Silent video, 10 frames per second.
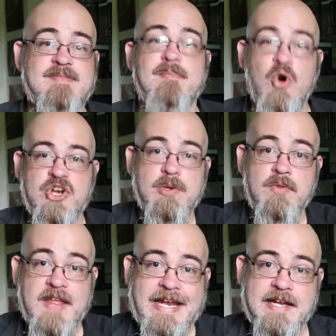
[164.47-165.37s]
more new
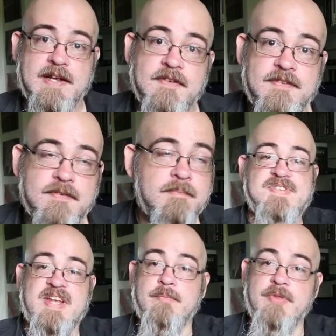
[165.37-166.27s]
things. The
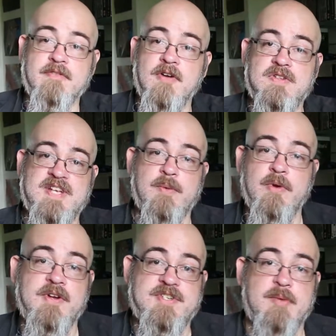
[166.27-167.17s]
same with the Vault-Tec
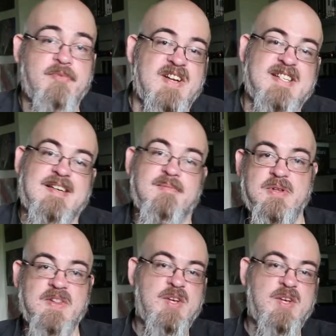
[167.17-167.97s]
Workshop, for example.